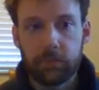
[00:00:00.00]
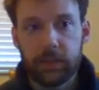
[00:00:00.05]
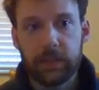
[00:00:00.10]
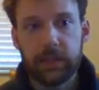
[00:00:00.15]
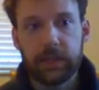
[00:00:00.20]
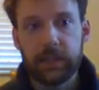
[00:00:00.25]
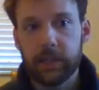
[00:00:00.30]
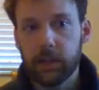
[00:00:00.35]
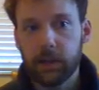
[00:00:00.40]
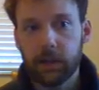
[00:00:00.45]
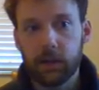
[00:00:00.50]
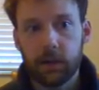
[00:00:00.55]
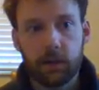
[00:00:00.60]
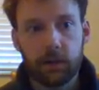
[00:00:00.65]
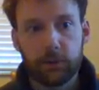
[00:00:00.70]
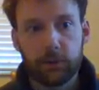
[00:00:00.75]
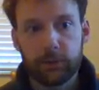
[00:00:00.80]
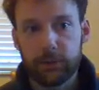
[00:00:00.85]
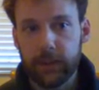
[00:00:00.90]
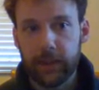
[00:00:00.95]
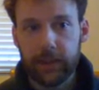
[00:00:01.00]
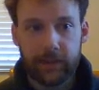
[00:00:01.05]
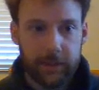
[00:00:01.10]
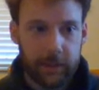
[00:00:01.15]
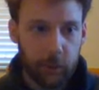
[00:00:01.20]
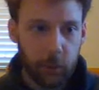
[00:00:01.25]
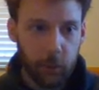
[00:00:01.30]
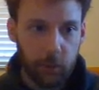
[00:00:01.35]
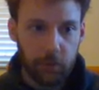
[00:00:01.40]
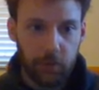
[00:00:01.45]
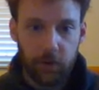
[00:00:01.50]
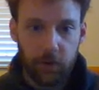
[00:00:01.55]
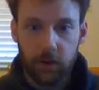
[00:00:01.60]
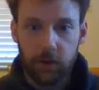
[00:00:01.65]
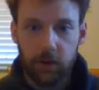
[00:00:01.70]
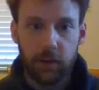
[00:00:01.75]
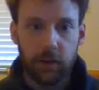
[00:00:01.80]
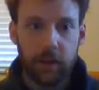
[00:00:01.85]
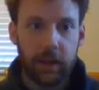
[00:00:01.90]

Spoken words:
year or slightly over.